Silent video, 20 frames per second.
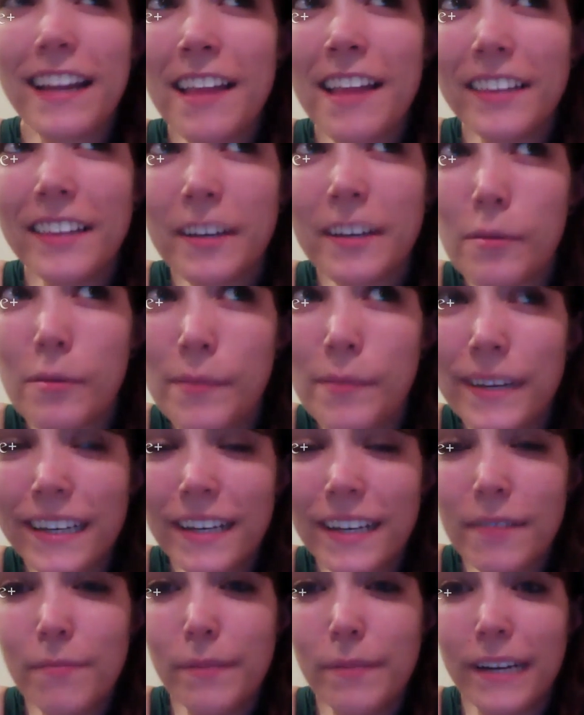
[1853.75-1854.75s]
a little
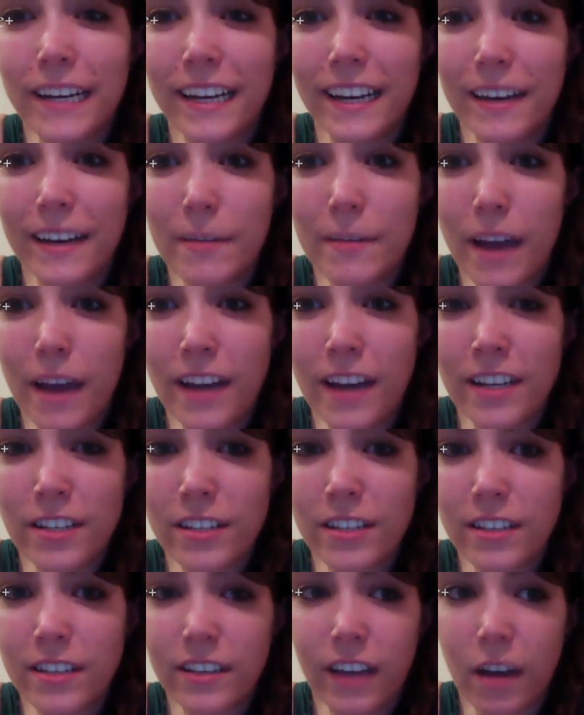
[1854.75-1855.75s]
bit, but I just